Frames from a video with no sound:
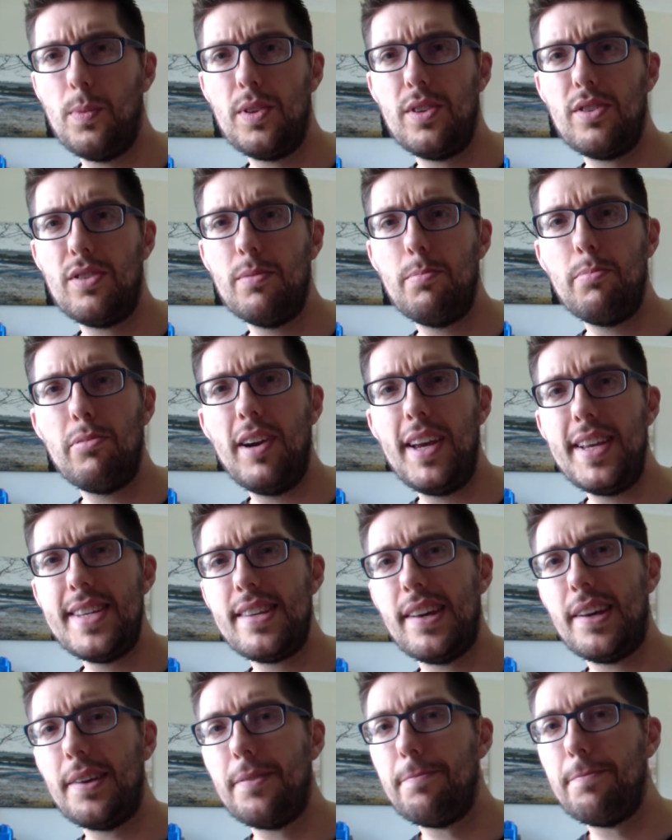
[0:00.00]
with
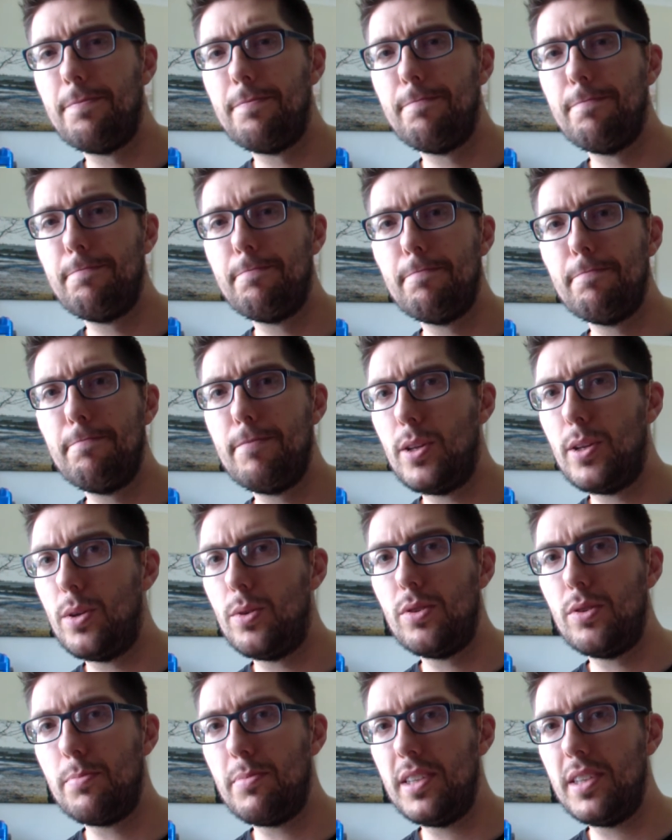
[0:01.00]
Suppressor. Don't
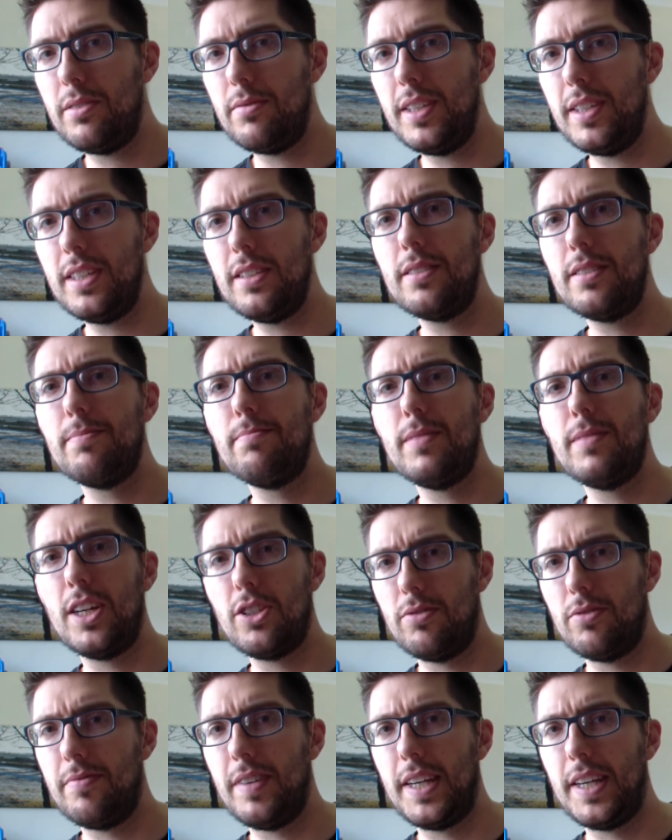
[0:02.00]
know who Suppressor is? I
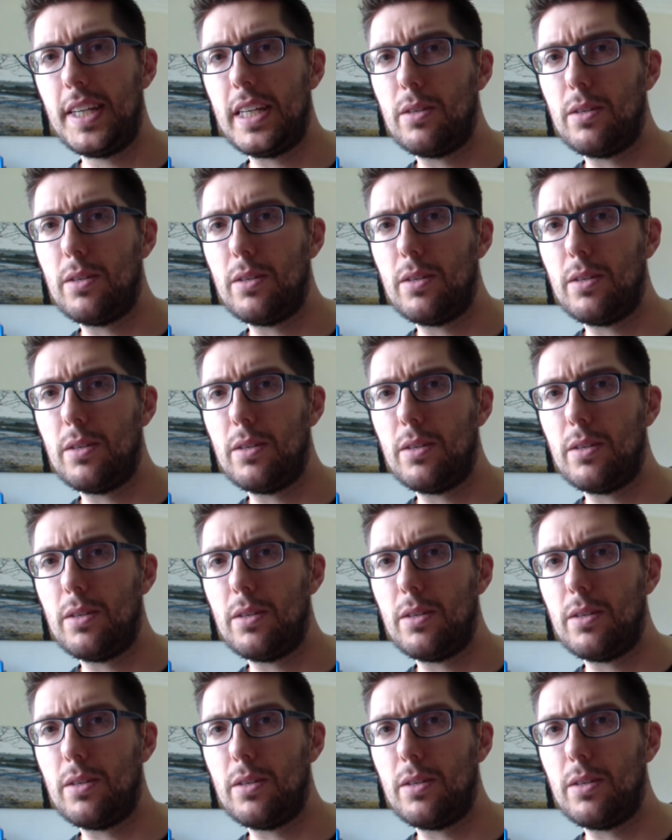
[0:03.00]
shall find